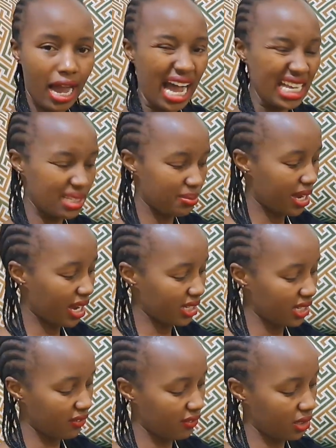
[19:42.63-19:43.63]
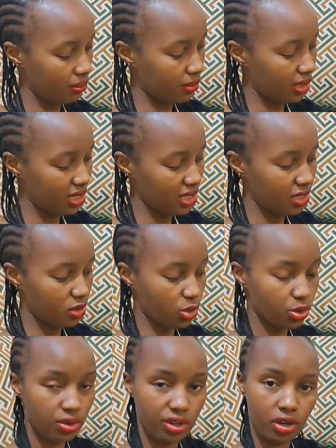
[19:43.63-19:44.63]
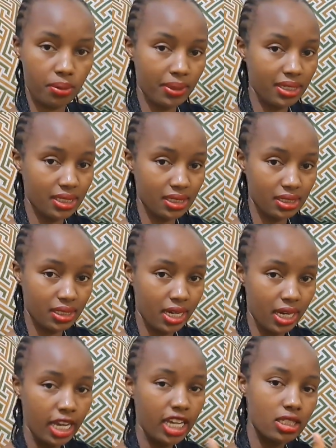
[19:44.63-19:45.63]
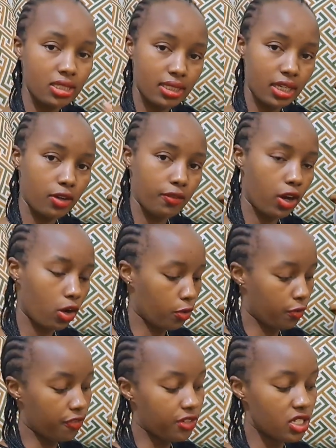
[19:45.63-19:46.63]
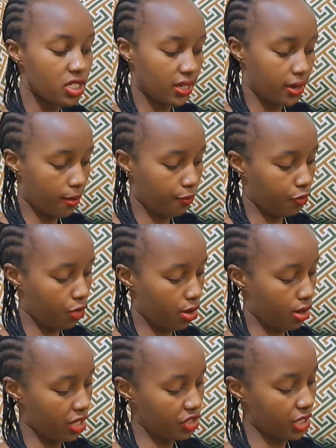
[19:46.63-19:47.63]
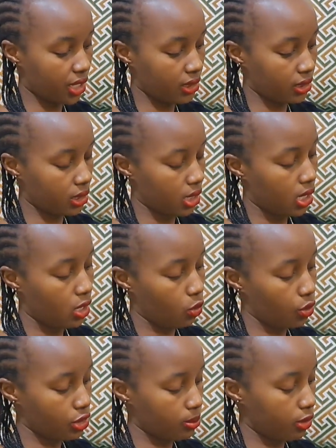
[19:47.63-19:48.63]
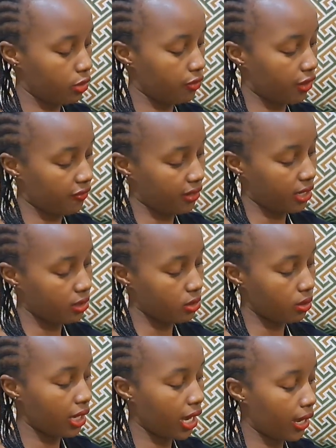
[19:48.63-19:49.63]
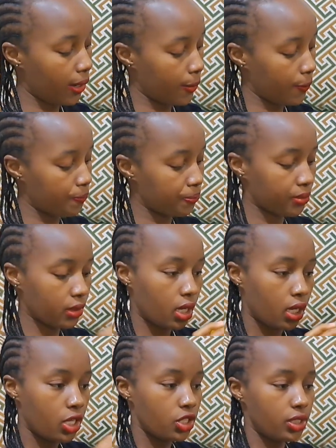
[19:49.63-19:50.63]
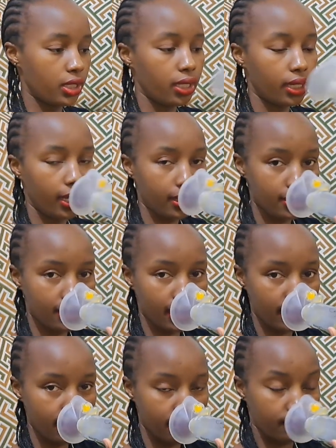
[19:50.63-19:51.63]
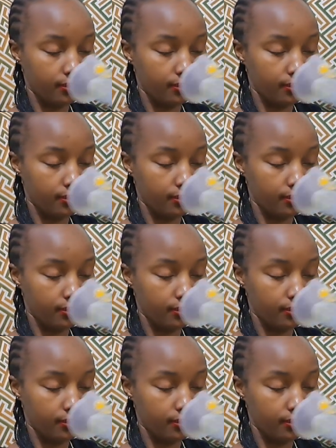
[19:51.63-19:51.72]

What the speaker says: asthma are given, but this is also recommended instead of a cough syrup for a child who is below 5 years. So yeah, she inhales this.